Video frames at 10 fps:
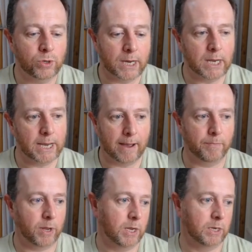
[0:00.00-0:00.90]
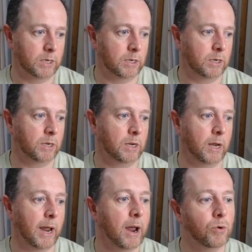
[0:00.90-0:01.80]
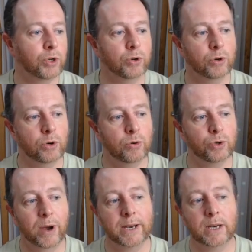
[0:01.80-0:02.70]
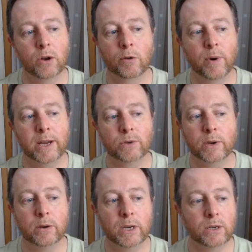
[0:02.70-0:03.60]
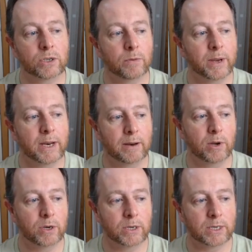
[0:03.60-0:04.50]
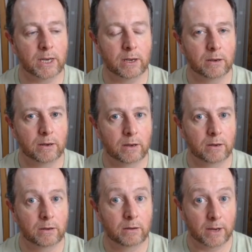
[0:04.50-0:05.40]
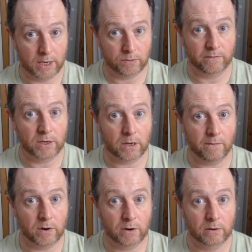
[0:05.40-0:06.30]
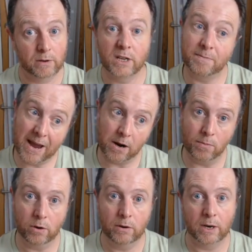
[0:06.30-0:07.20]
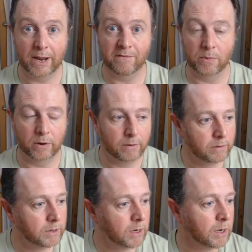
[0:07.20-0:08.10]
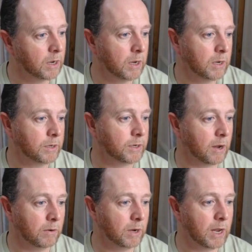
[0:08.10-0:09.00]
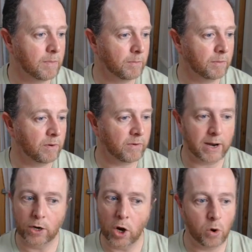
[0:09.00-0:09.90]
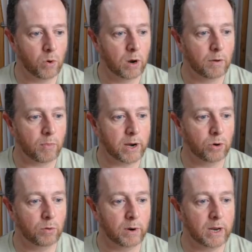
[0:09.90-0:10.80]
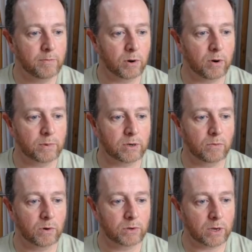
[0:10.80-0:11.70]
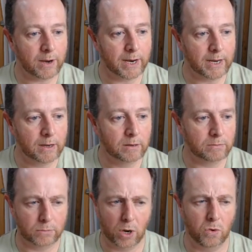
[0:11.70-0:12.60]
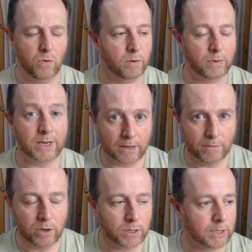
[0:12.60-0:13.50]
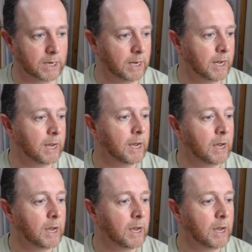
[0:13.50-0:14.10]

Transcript: 2-second gap. How should you use your anti-lock brakes when you need to stop in an emergency? As we've discovered, smack them on, leave them on. So, keep pumping the brake. No. Brake normally, but grip the steering wheel tightly. No, it's an emergency.